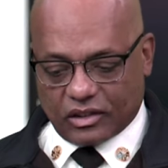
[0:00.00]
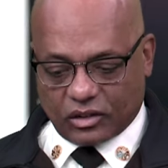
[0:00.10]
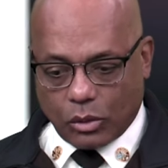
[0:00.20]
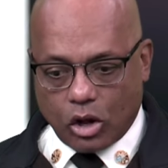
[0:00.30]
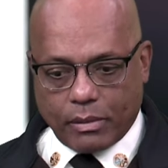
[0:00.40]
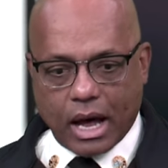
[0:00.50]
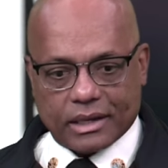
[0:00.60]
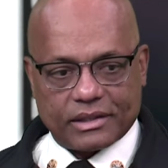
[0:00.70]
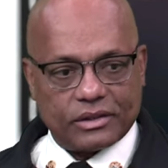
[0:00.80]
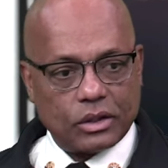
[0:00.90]
small
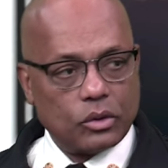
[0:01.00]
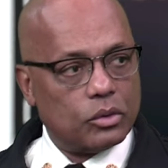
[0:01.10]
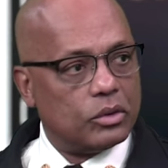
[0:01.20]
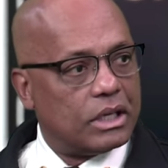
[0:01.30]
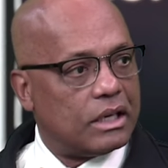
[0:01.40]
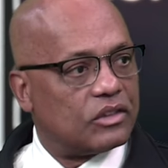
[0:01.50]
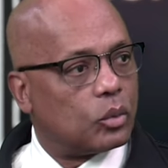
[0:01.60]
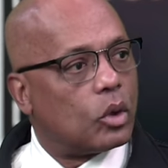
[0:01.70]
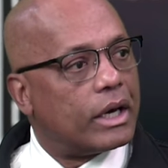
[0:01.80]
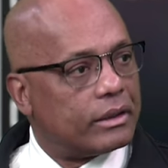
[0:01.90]
boxes, who needs
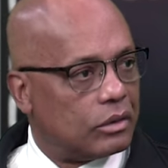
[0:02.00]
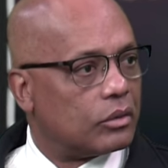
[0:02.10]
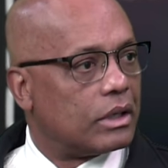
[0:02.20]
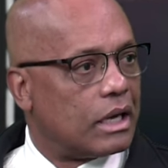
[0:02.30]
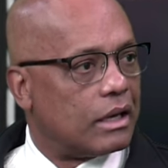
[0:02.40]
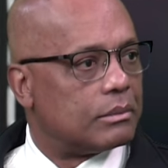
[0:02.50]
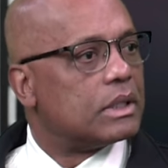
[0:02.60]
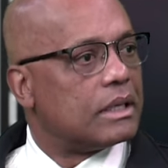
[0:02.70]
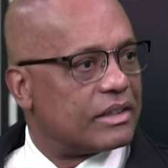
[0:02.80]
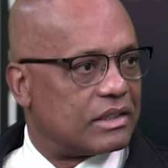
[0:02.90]
what
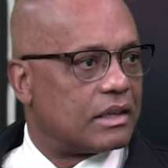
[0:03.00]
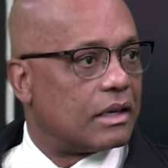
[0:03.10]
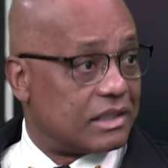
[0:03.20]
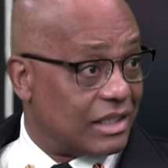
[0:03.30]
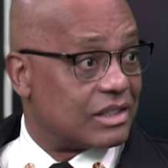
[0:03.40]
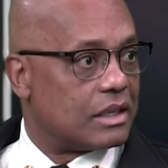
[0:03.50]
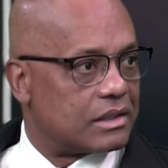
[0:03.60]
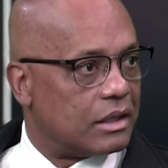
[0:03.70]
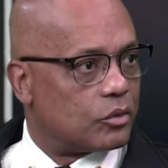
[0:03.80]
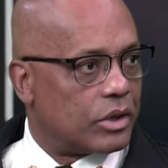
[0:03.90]
assistance
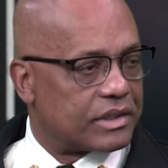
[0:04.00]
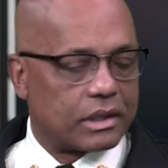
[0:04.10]
in risk.